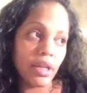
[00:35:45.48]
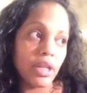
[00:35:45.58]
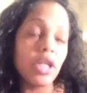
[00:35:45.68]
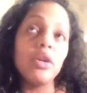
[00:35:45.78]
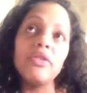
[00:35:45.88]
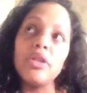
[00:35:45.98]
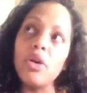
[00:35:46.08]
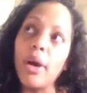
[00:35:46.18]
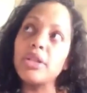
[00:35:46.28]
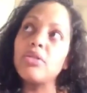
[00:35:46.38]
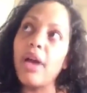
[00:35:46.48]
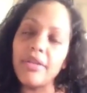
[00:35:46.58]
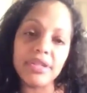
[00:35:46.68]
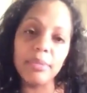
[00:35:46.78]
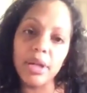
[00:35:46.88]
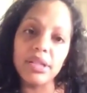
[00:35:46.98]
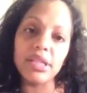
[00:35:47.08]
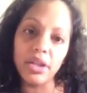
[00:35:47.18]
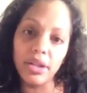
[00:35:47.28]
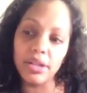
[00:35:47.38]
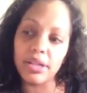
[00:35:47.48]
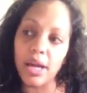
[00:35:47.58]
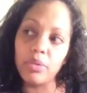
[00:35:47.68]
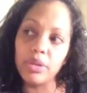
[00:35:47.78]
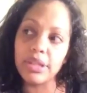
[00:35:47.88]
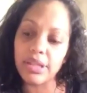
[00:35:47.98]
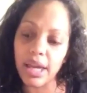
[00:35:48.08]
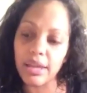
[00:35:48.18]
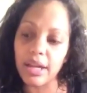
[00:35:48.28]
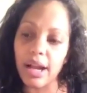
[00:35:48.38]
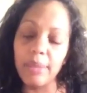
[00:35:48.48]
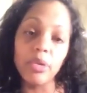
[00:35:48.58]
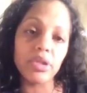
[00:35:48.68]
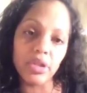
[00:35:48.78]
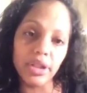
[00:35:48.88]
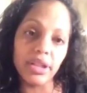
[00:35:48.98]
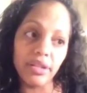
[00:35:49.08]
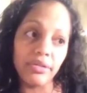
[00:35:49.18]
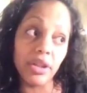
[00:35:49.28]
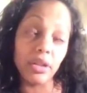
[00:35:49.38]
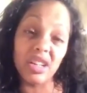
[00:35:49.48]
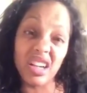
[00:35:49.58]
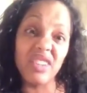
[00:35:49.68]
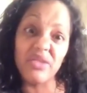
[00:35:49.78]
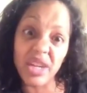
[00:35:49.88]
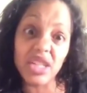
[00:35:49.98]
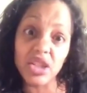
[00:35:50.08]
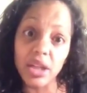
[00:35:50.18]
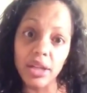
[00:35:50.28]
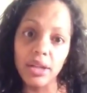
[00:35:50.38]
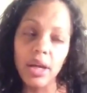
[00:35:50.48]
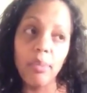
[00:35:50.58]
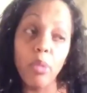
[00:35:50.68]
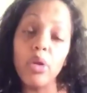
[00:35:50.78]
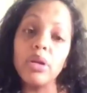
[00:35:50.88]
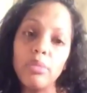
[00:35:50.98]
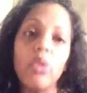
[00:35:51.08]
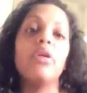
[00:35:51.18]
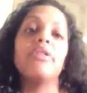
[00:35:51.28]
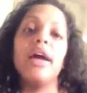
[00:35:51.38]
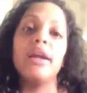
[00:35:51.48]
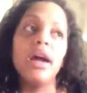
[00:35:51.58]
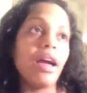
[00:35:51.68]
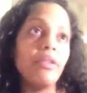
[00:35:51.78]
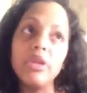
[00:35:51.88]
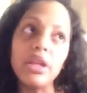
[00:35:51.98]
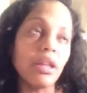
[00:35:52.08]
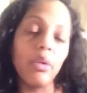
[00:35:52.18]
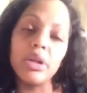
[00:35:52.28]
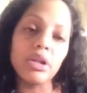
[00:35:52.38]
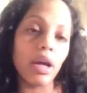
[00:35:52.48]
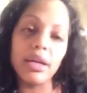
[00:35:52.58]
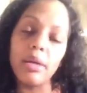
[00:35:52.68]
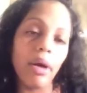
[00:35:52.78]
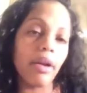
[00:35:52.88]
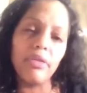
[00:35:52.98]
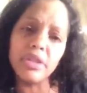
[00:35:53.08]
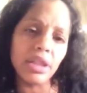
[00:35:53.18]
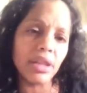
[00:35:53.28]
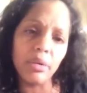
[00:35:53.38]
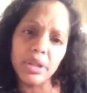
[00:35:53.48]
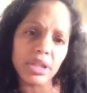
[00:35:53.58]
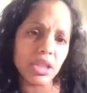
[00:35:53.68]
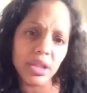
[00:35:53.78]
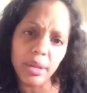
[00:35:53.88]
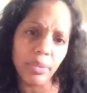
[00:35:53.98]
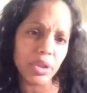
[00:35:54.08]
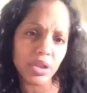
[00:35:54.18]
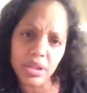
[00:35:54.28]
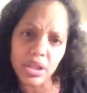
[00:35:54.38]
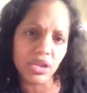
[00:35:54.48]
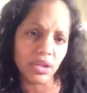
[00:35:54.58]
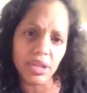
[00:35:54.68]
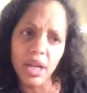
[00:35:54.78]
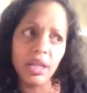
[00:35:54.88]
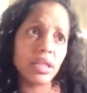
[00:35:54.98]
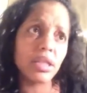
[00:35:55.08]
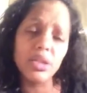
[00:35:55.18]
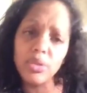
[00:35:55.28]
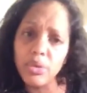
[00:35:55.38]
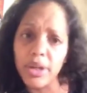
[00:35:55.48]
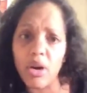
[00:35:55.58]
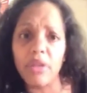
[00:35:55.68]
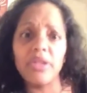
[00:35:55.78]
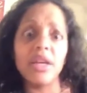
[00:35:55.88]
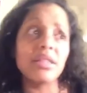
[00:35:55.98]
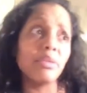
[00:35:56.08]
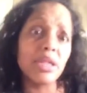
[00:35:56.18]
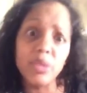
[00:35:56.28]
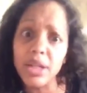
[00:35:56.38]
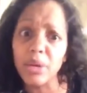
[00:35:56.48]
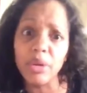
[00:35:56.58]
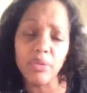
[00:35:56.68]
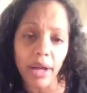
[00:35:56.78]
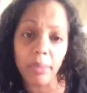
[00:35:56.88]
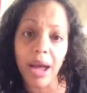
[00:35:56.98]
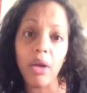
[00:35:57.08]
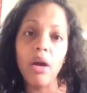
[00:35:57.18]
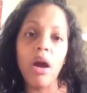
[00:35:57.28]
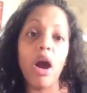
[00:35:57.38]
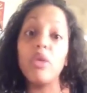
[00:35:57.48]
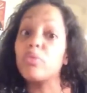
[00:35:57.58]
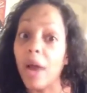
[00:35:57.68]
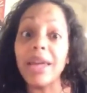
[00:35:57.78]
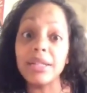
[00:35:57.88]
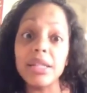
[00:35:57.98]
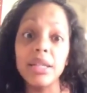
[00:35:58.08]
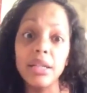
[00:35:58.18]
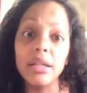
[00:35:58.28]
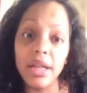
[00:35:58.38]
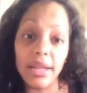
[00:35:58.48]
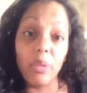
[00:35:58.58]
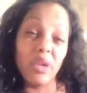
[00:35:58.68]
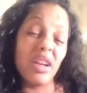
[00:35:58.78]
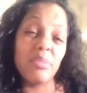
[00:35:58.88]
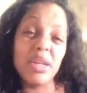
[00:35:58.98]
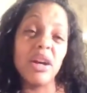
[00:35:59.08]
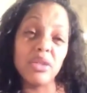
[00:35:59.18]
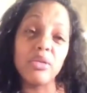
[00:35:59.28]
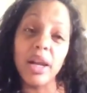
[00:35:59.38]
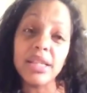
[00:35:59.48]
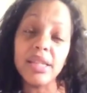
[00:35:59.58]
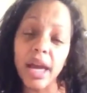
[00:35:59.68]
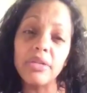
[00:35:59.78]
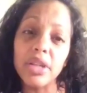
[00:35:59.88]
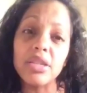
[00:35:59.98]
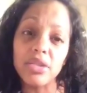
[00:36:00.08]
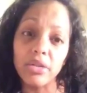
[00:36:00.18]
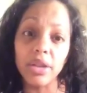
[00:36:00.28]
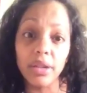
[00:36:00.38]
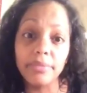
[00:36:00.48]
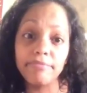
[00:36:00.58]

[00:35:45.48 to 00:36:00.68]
you know, even though I do have some concerns, I will say that I most certainly feel a conviction more and more that everything that we're talking about, everything that we're teaching and pushing teachers to do and all the things that we tweet and we write about are right, and that we're going to be on the right side of history.